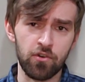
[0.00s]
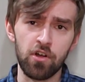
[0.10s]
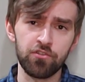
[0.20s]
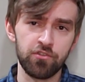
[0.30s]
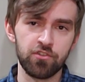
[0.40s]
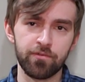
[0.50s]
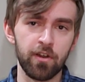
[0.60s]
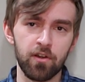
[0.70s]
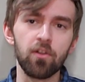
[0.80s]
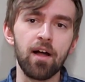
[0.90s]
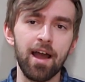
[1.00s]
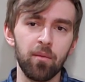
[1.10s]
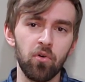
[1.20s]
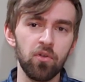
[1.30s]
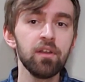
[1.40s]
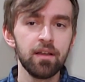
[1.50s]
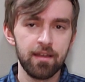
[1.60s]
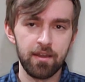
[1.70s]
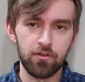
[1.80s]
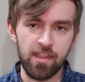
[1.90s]
They're also just very reliable,
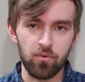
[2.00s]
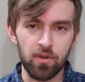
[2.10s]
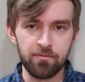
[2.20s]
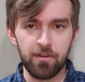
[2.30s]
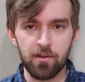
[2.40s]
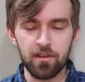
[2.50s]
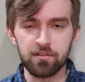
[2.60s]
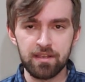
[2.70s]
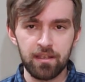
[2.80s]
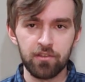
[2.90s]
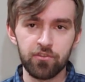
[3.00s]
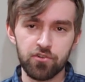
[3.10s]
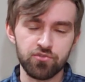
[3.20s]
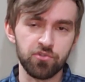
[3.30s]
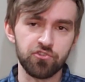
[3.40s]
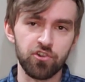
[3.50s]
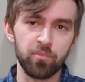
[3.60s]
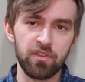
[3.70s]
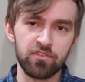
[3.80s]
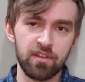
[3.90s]
and they run very clean because they're a short stroke
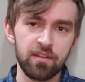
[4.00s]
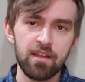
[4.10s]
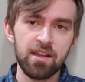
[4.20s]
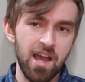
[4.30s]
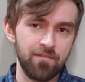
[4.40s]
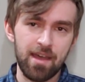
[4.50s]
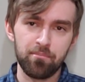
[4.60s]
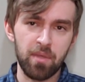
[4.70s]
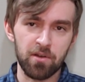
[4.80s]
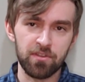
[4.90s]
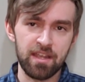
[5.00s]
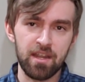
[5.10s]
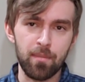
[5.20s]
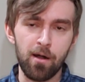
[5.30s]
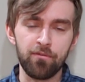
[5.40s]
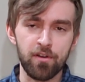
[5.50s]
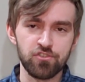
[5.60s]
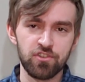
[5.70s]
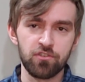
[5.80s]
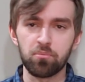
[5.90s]
piston. I've had barely any
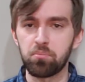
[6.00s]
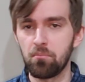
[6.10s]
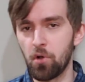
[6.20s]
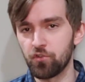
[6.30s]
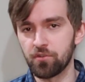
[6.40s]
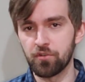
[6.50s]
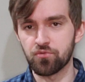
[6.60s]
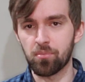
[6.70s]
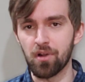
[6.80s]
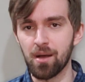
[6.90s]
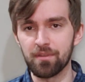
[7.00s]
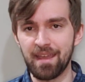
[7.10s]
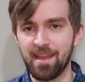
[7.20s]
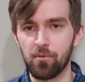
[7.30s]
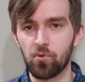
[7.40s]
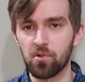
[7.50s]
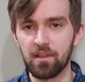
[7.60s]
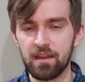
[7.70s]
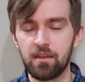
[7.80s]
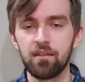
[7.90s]
malfunctions, most of which were probably ammo
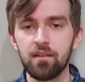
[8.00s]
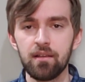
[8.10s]
related.